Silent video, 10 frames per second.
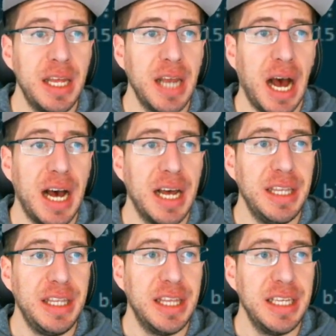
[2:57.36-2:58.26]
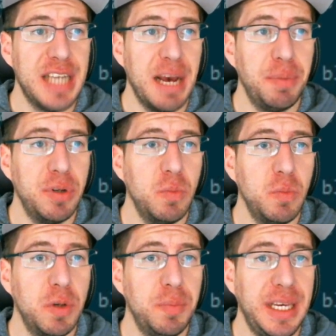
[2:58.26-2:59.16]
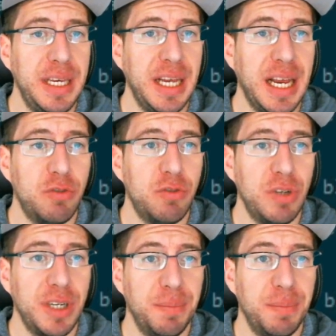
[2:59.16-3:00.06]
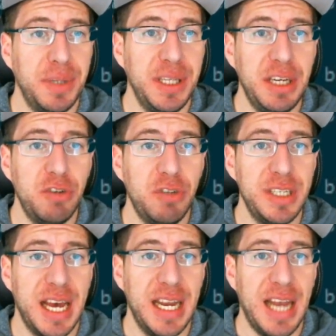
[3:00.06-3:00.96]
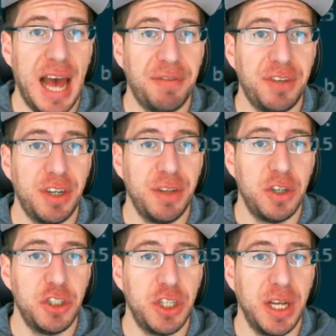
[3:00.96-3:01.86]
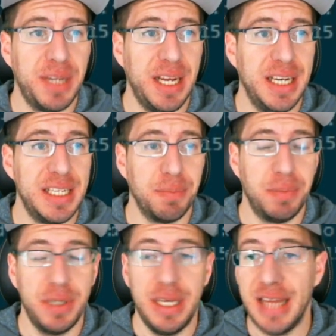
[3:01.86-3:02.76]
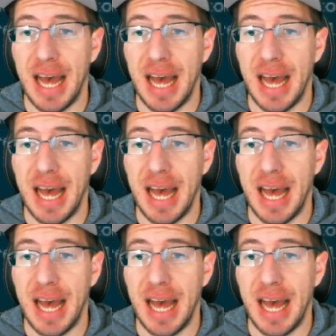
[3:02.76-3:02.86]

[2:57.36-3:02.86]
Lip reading: The temple will be completely reset after the version update is complete.